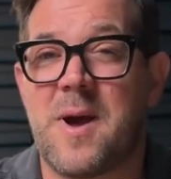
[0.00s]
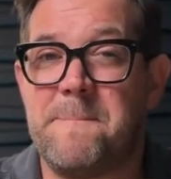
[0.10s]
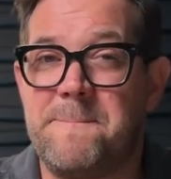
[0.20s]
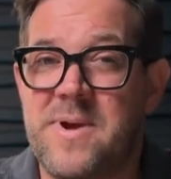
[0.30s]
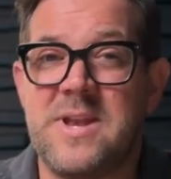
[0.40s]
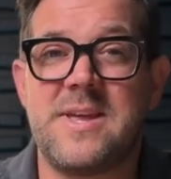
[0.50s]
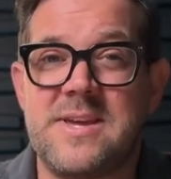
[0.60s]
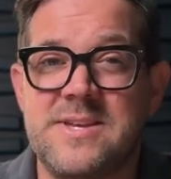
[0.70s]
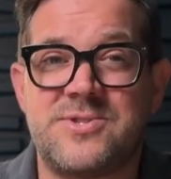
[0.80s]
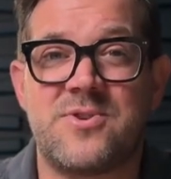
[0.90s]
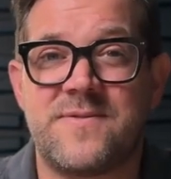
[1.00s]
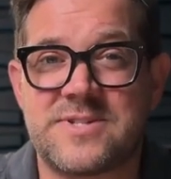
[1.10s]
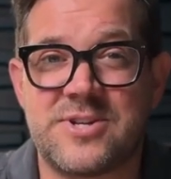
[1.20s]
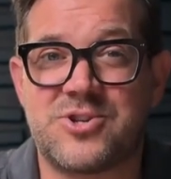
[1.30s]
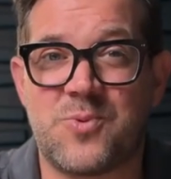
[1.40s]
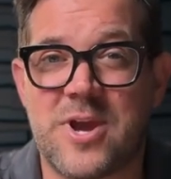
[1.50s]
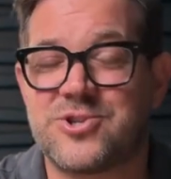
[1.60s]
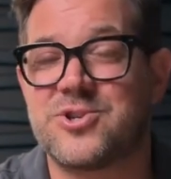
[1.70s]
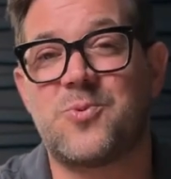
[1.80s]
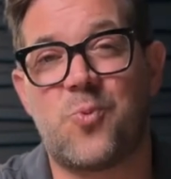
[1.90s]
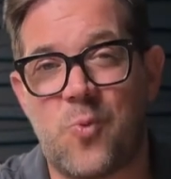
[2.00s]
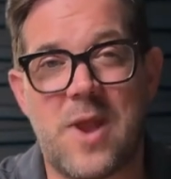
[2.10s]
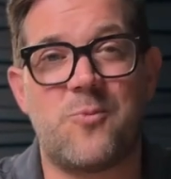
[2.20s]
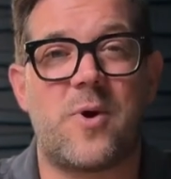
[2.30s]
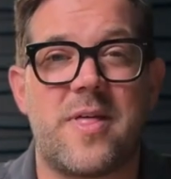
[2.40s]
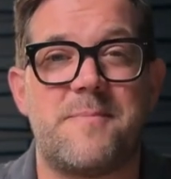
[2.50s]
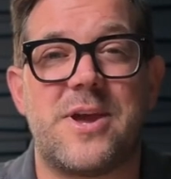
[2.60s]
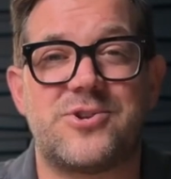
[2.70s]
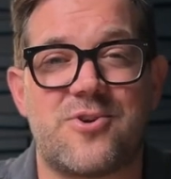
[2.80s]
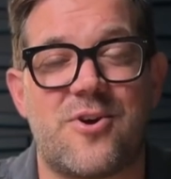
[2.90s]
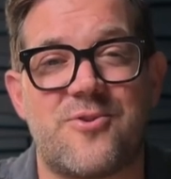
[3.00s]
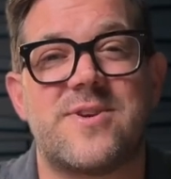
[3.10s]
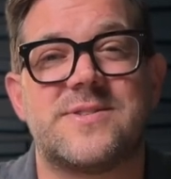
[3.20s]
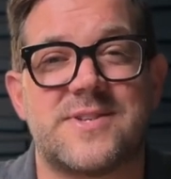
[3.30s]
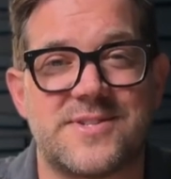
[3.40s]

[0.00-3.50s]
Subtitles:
bit easier of a situation when one of the major arteries is